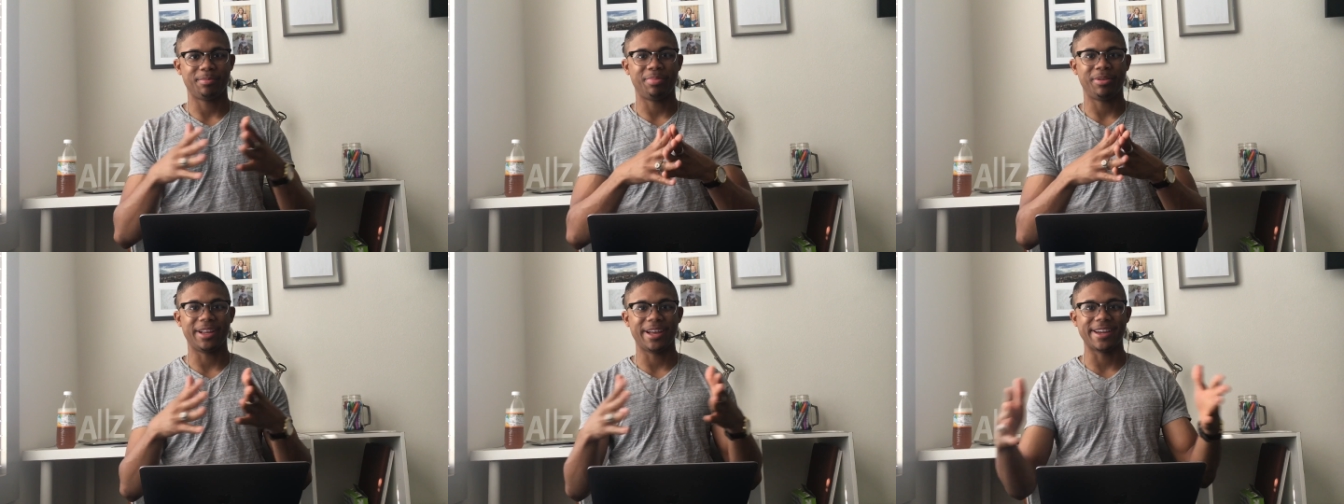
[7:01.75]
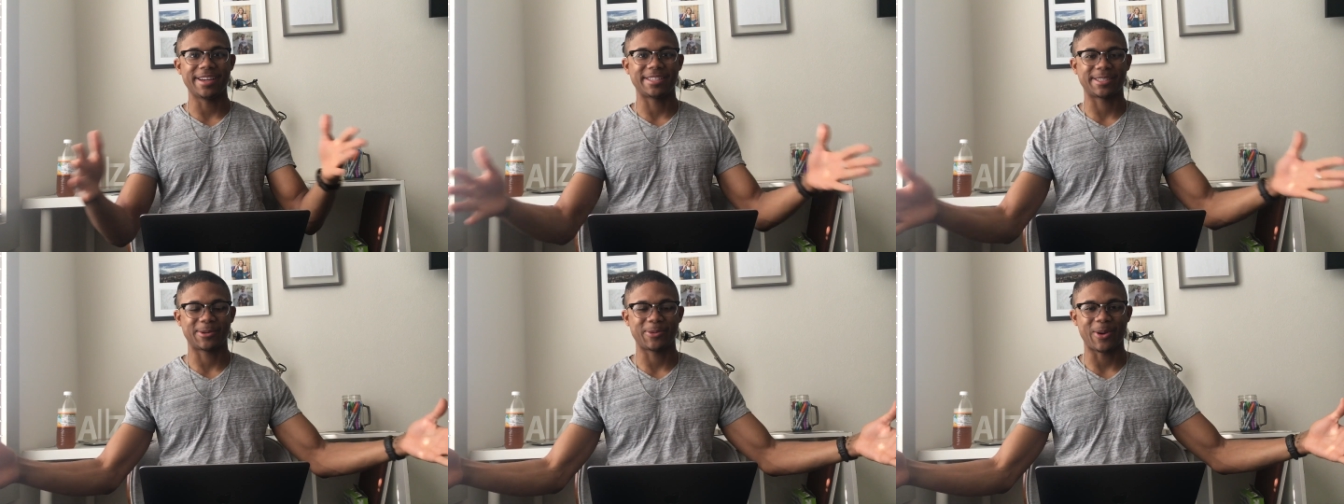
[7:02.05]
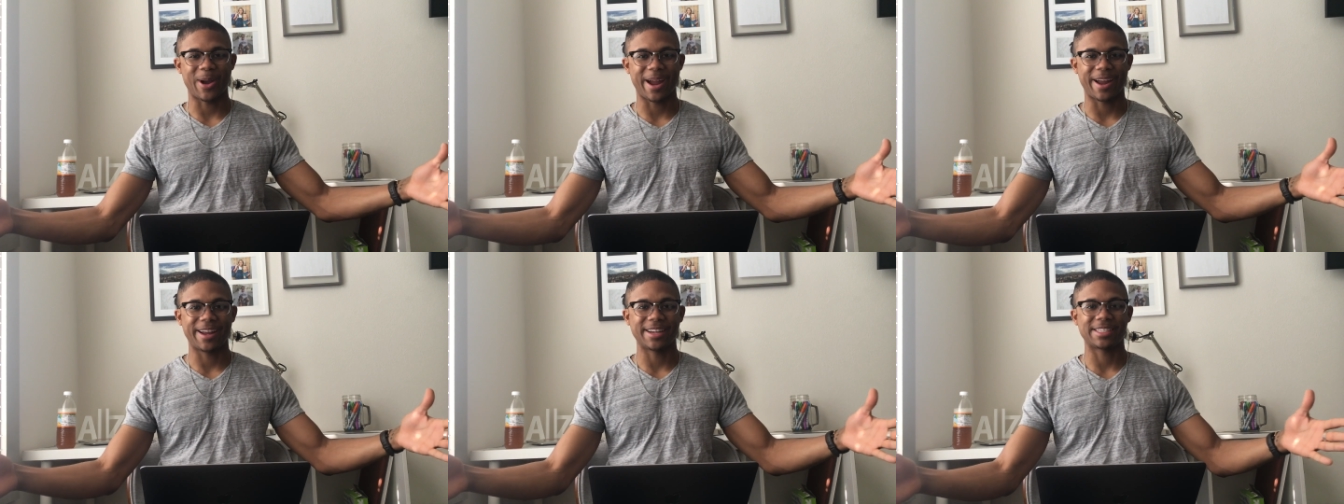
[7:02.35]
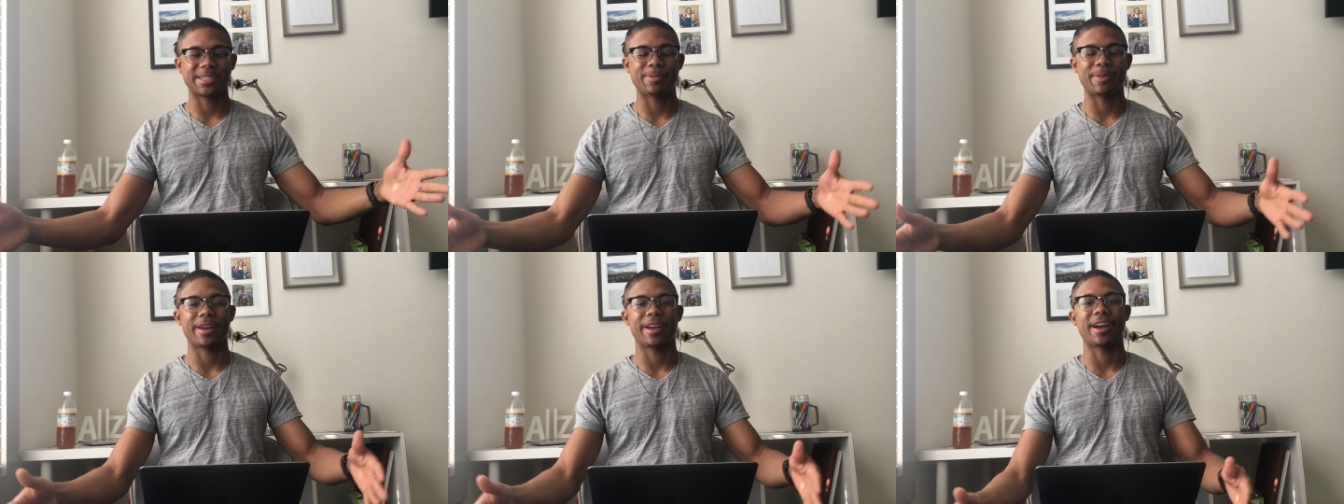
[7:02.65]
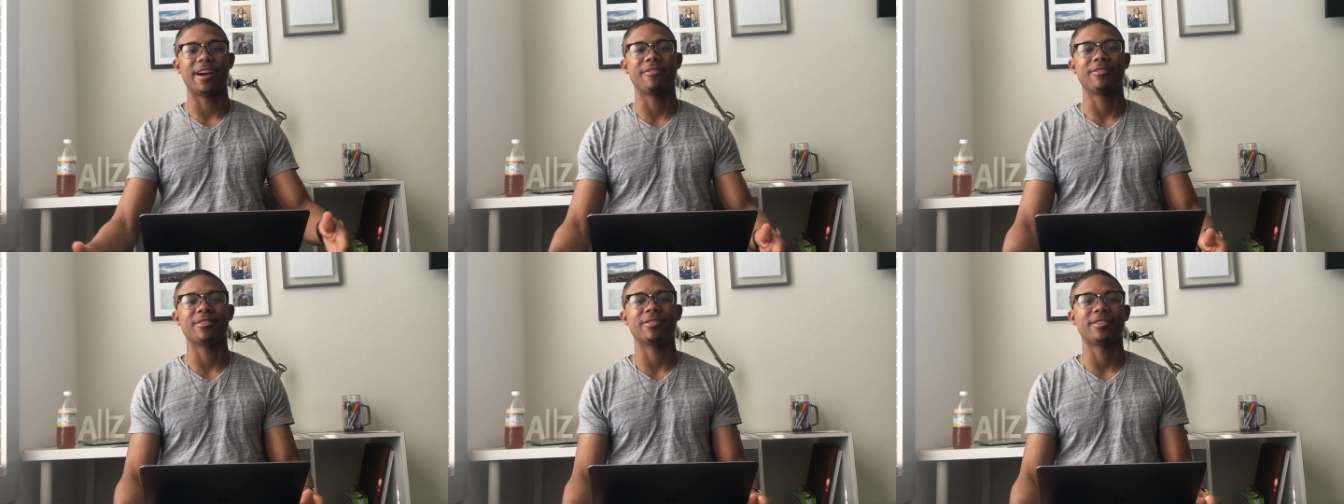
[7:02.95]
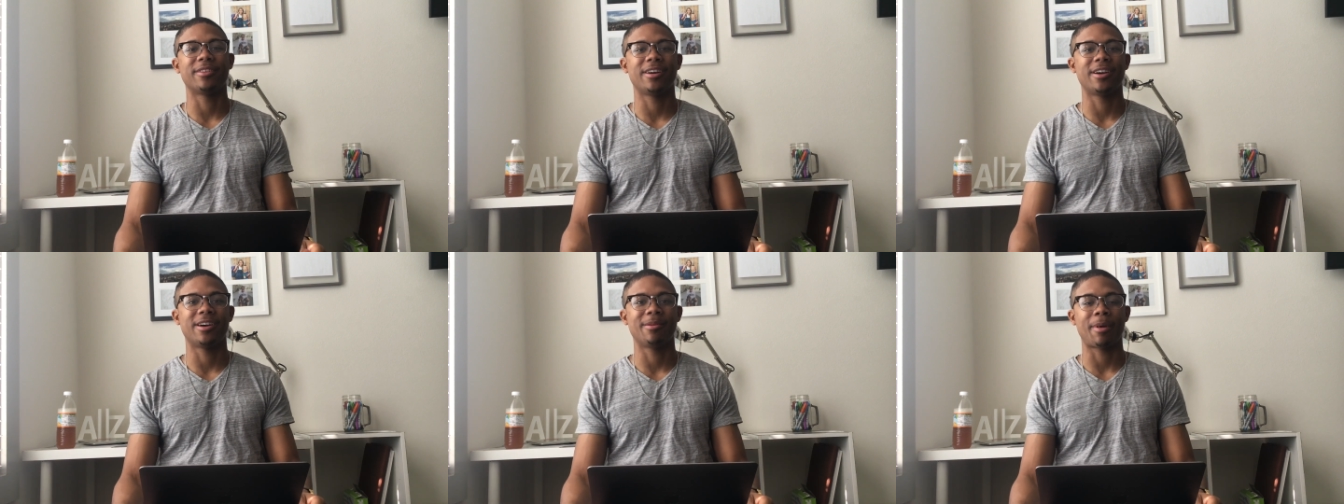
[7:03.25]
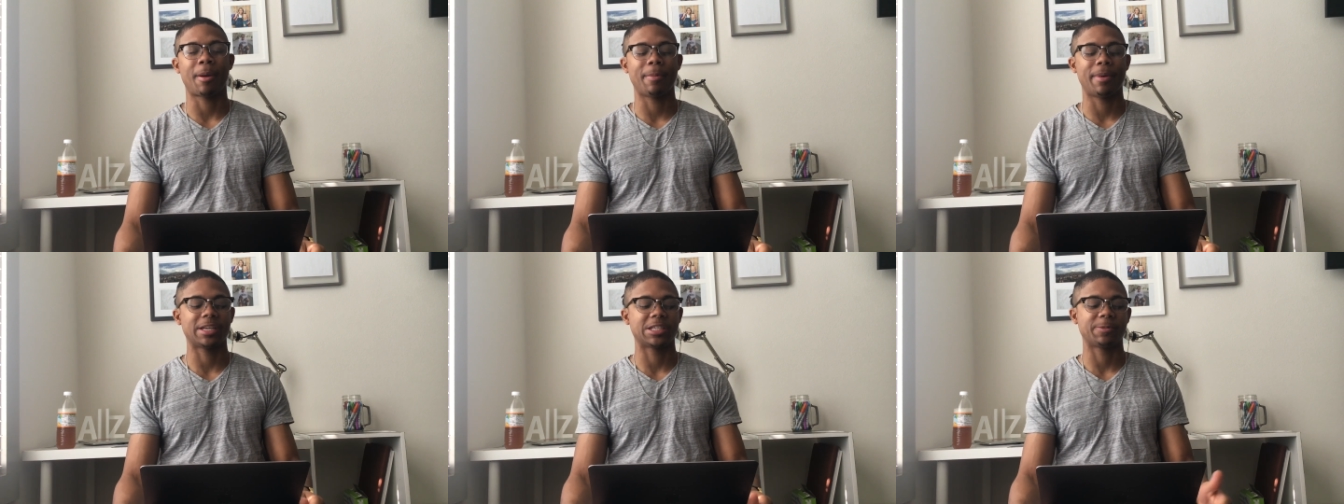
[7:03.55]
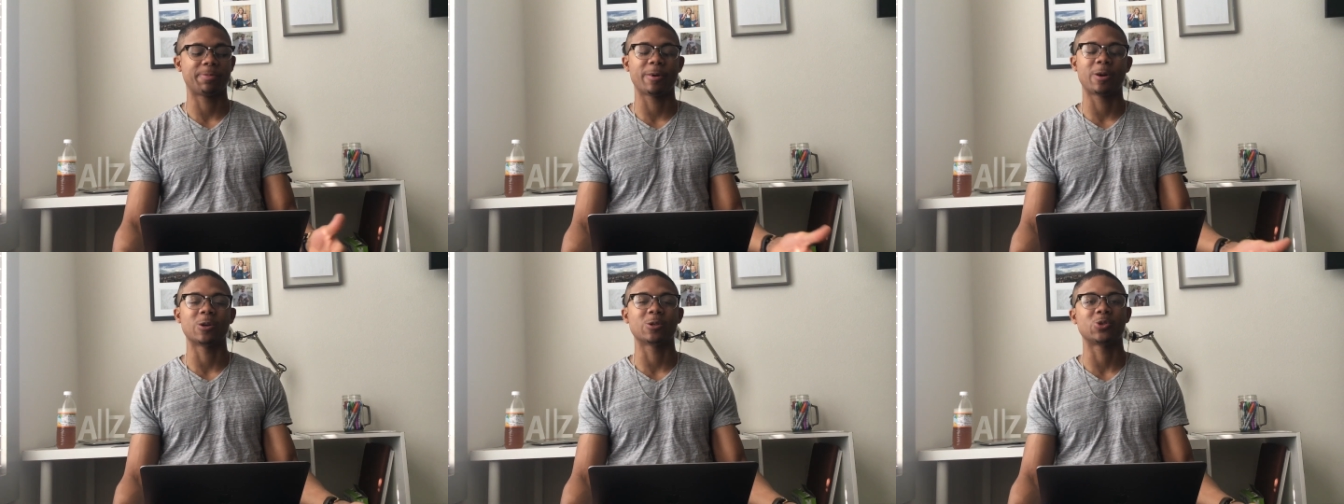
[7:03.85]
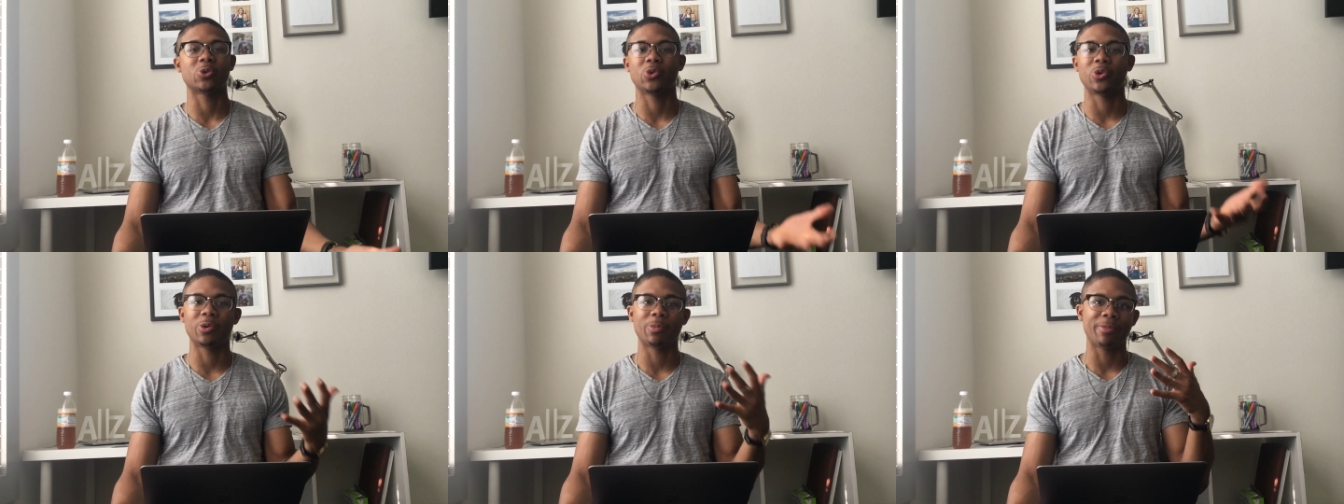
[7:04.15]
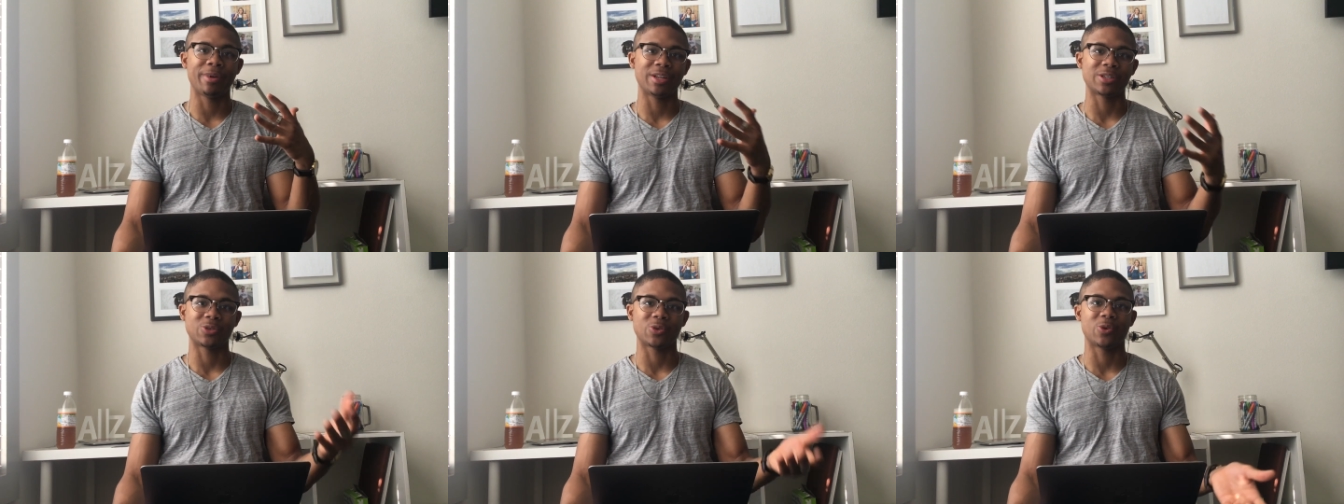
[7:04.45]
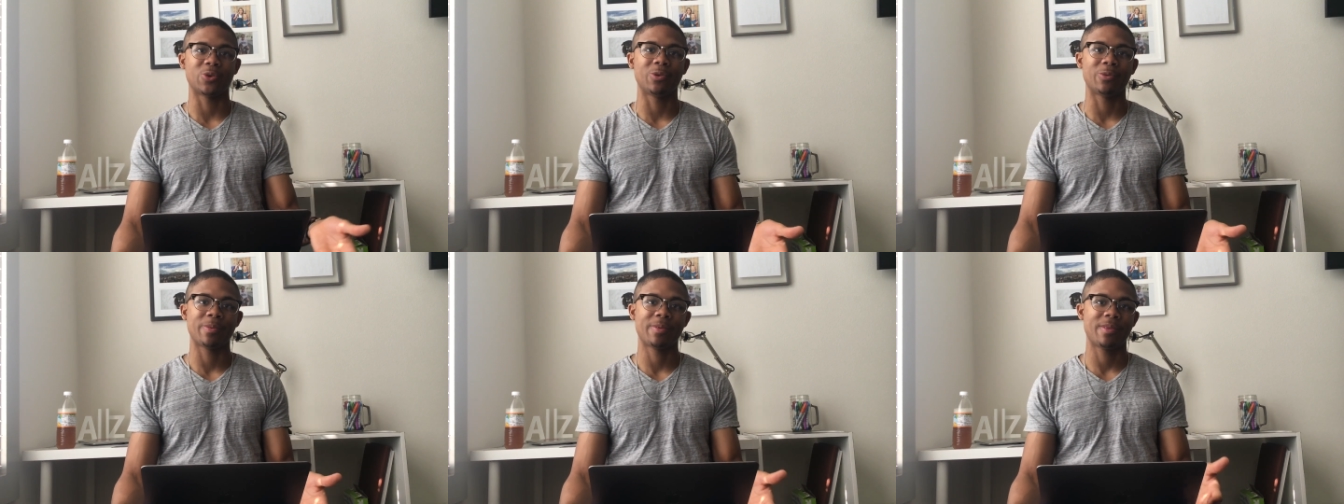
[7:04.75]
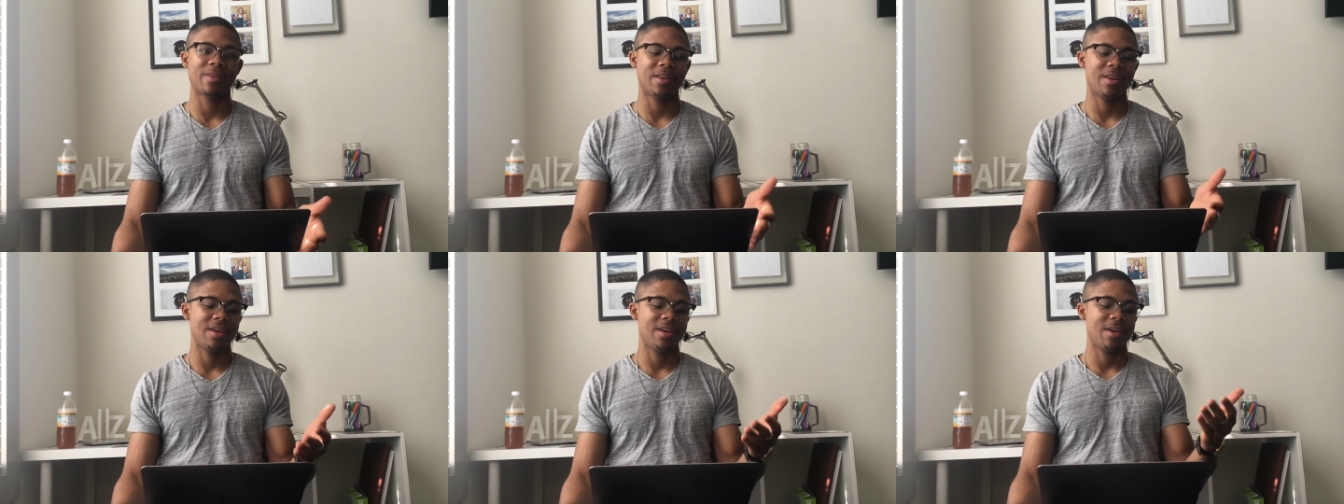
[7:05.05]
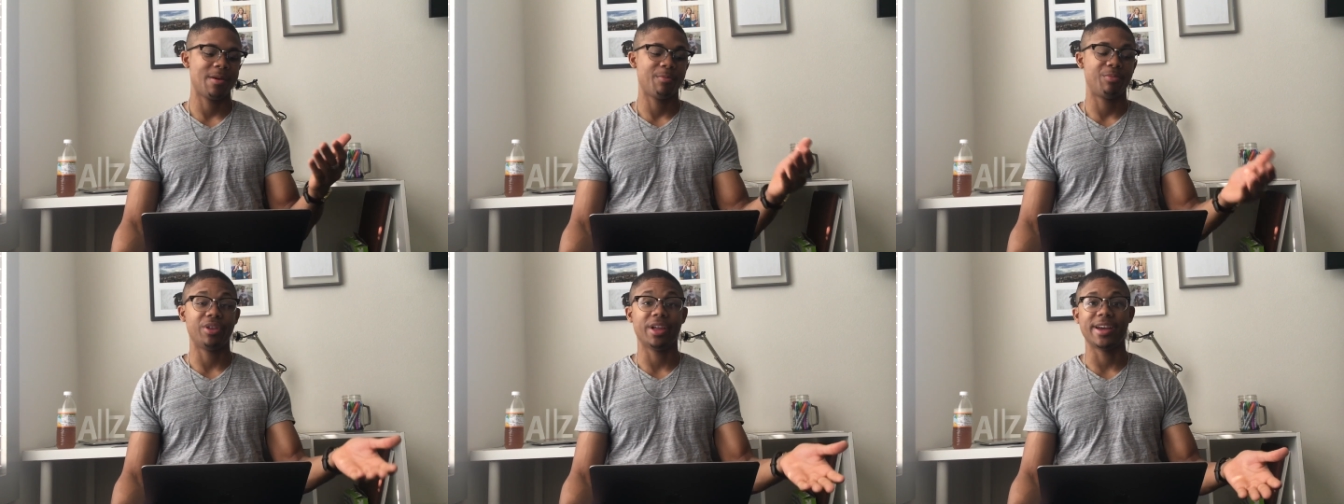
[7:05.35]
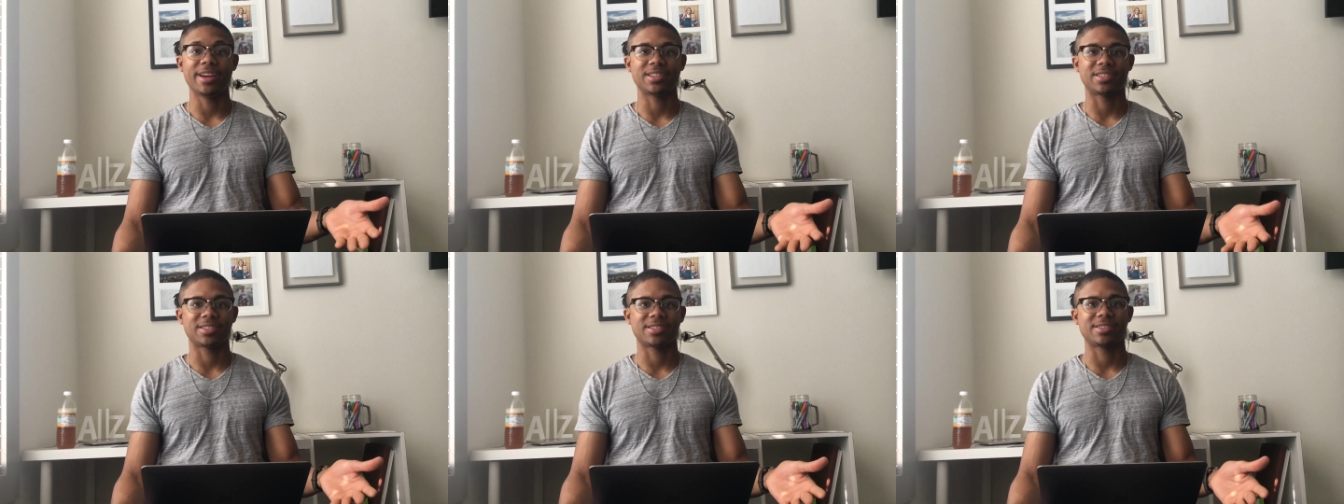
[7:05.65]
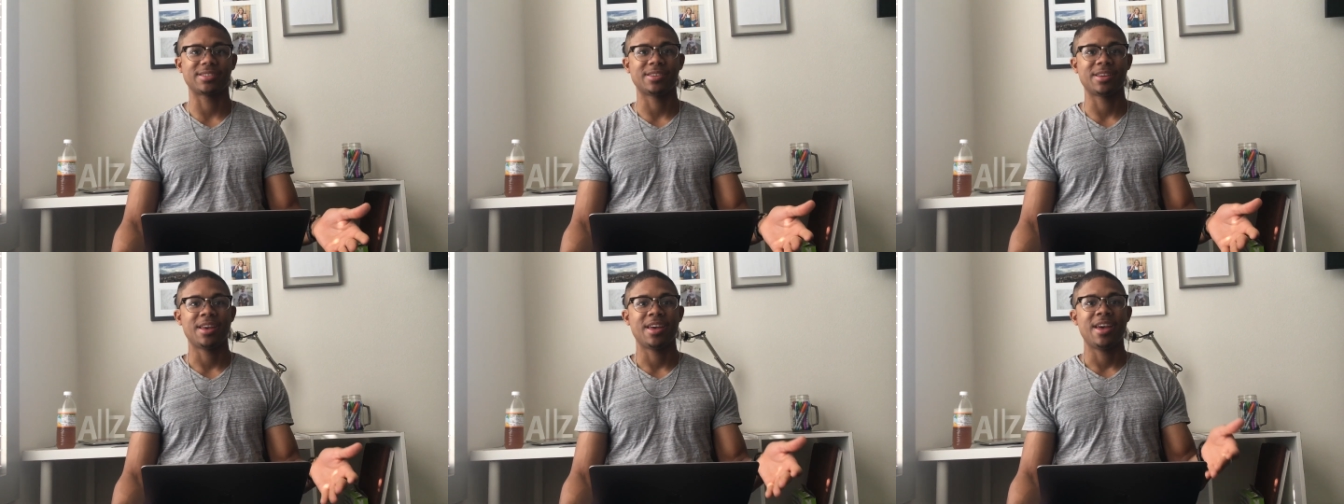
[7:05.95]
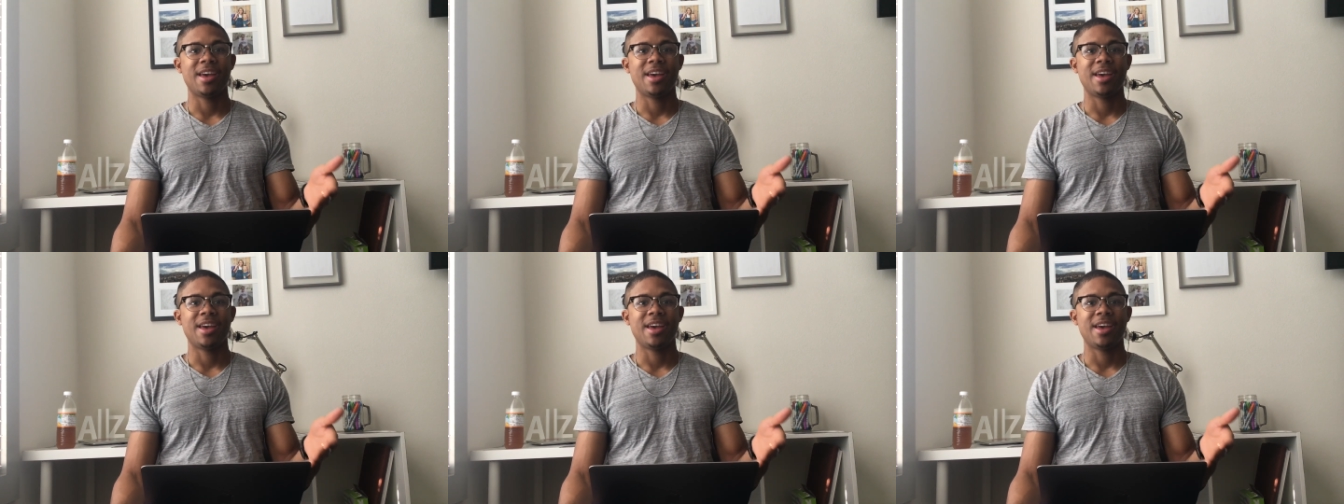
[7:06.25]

place when I get to McGovern, my best spiritual and mental place.